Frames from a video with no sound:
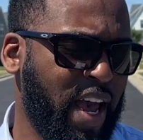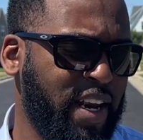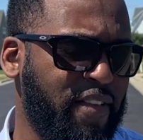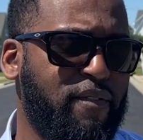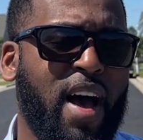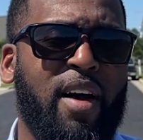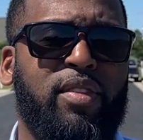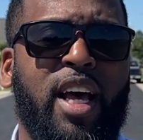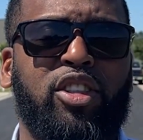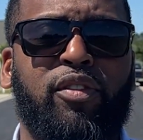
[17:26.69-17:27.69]

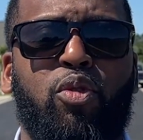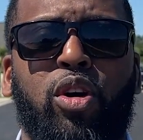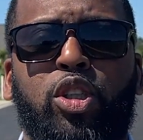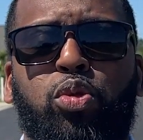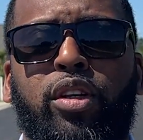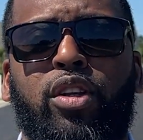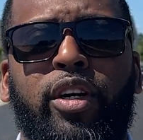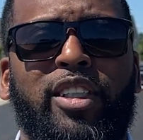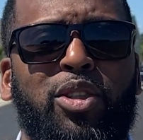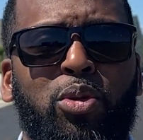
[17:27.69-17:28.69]

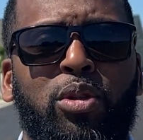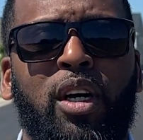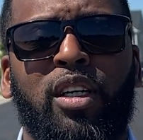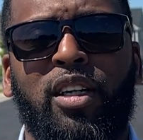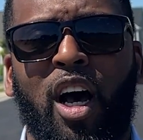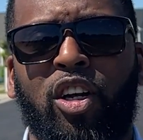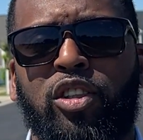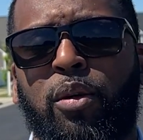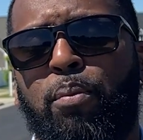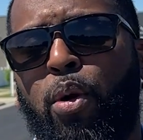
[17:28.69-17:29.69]
$85,432